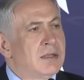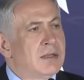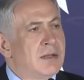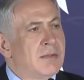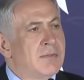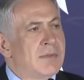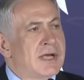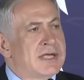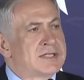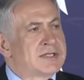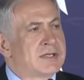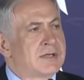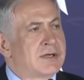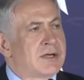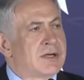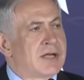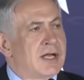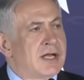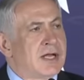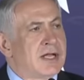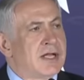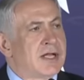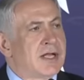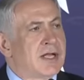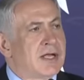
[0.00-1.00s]
Ambassador
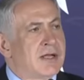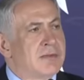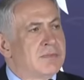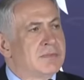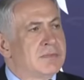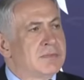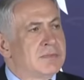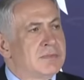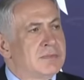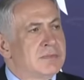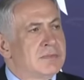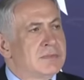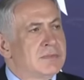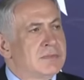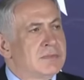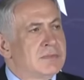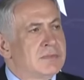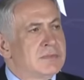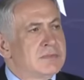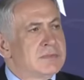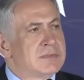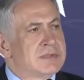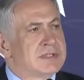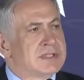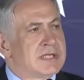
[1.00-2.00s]
Cunningham
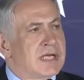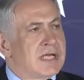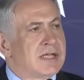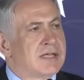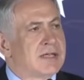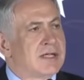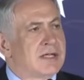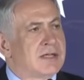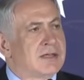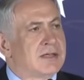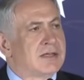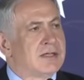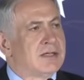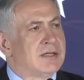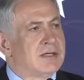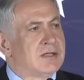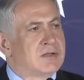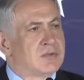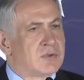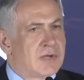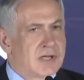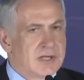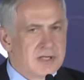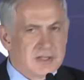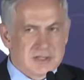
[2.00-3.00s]
said that the
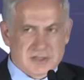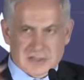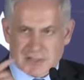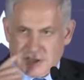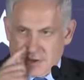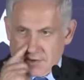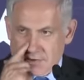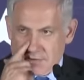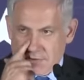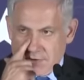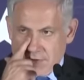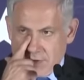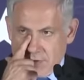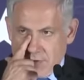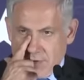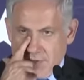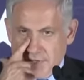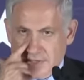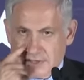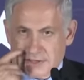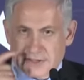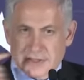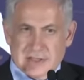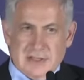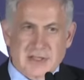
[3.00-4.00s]
20th century
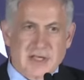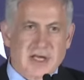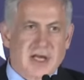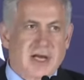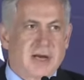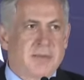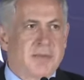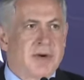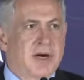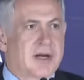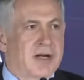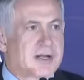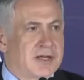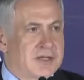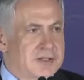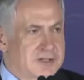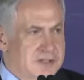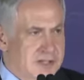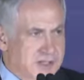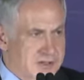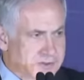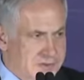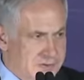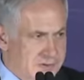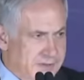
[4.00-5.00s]
was an American
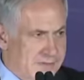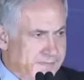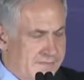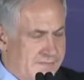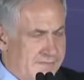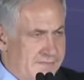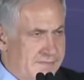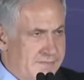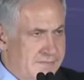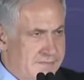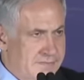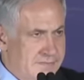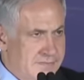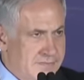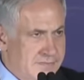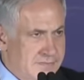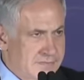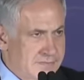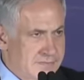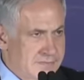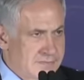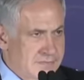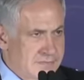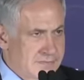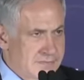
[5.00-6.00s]
century,
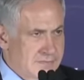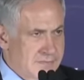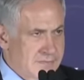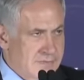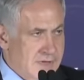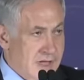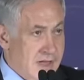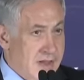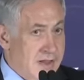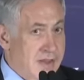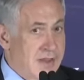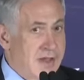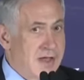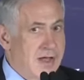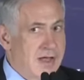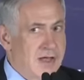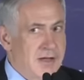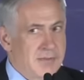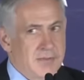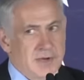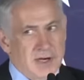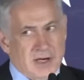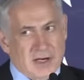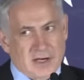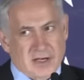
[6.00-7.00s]
the
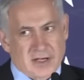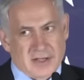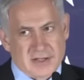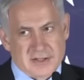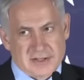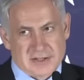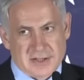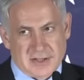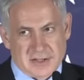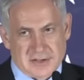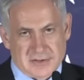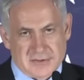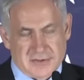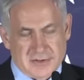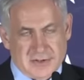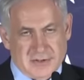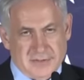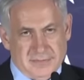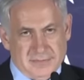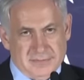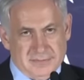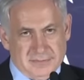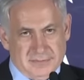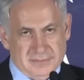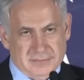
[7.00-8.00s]
American century.
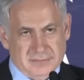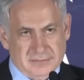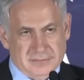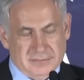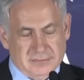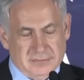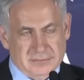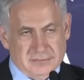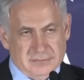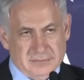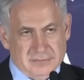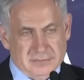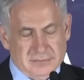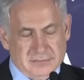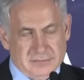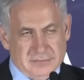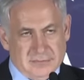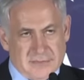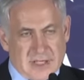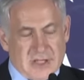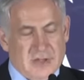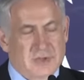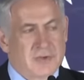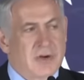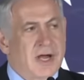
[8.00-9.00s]

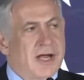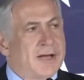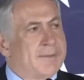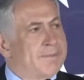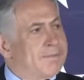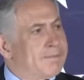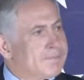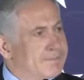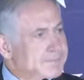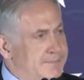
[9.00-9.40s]
That's right.